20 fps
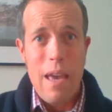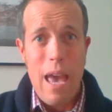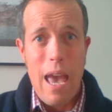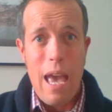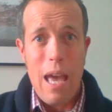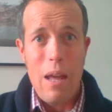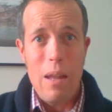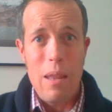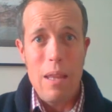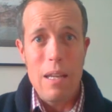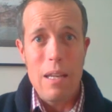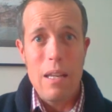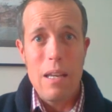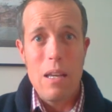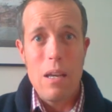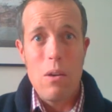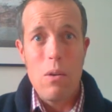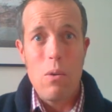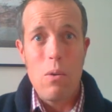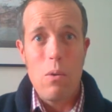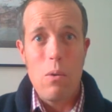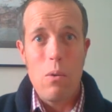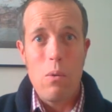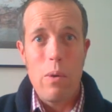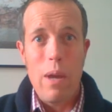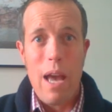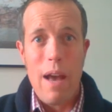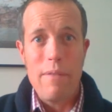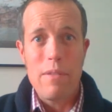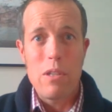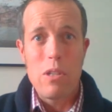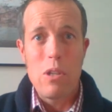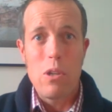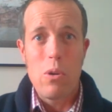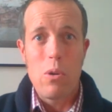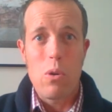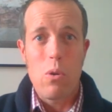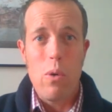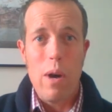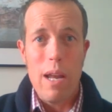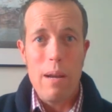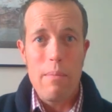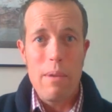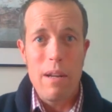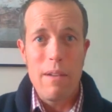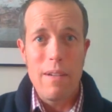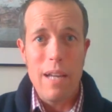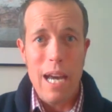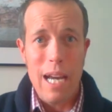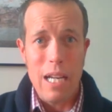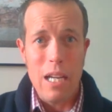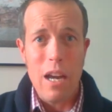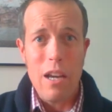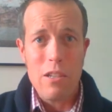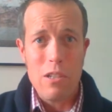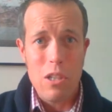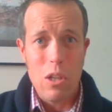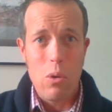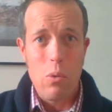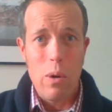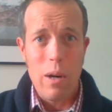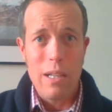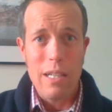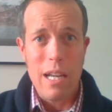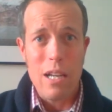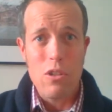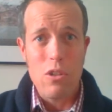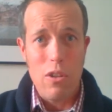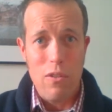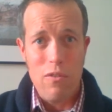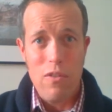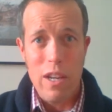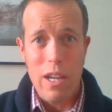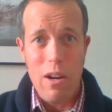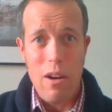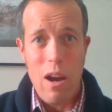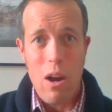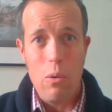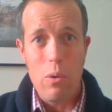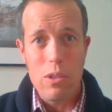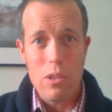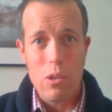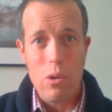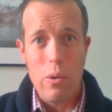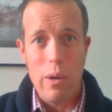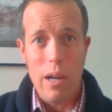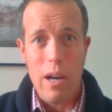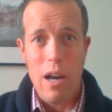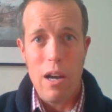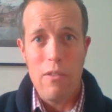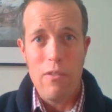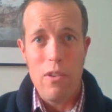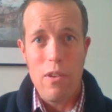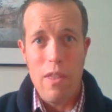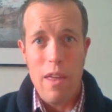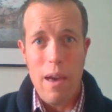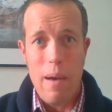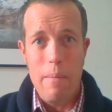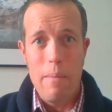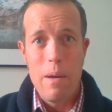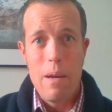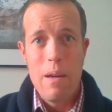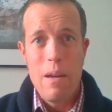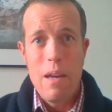and we have to do quite a bit of diagnostic work to actually figure out what's going on for them.